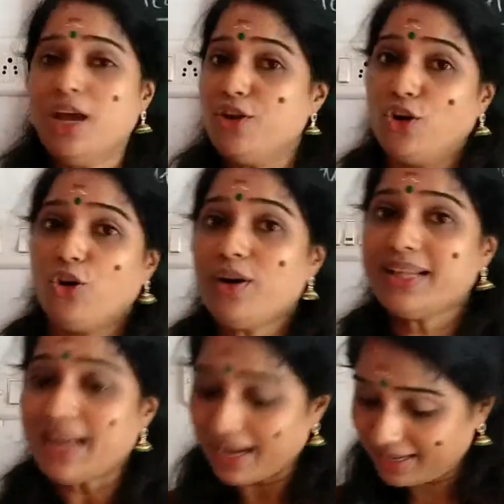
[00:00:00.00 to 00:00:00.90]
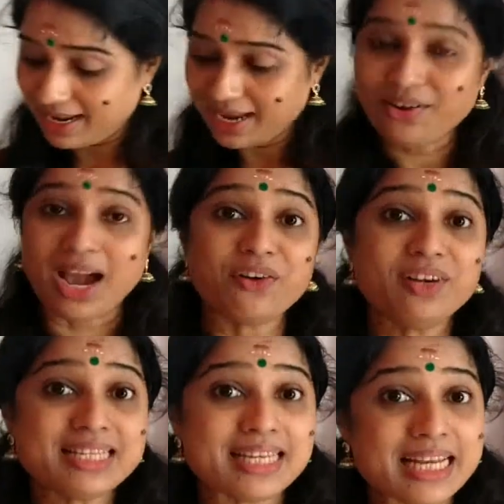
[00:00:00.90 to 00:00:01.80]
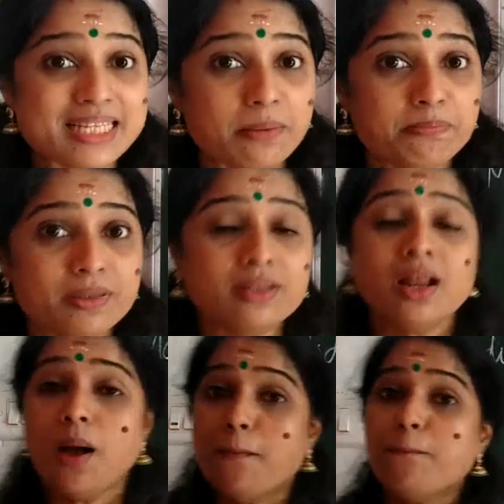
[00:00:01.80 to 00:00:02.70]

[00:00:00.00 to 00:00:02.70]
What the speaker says: Not only that, carrot is an example,